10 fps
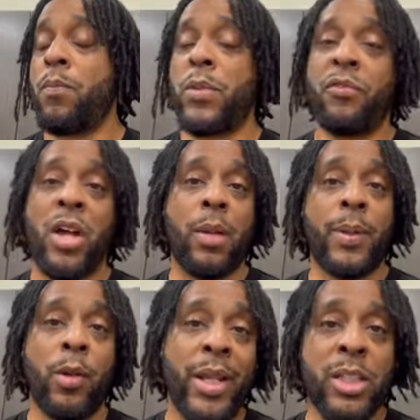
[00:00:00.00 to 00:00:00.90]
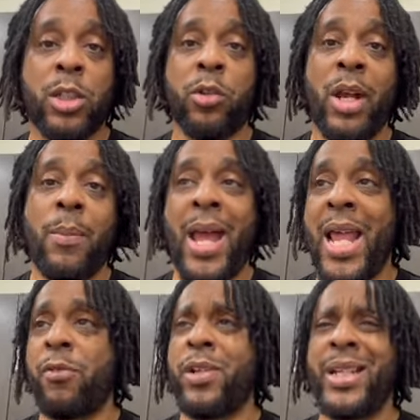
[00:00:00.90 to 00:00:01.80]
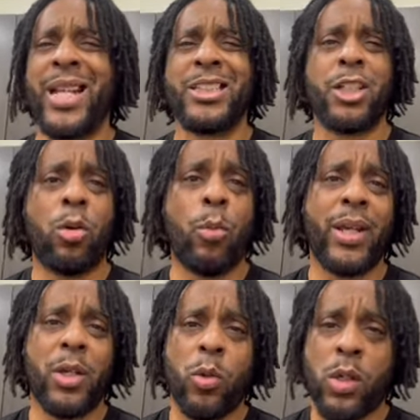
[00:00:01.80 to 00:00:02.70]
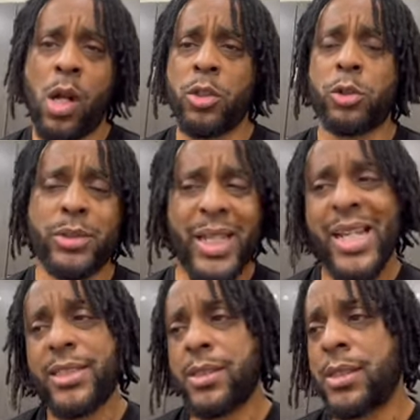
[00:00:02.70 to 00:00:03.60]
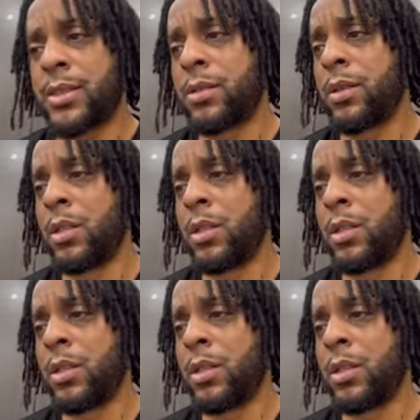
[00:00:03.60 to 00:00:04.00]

Follow me on Instagram at Alarina Show where we can do a consultation.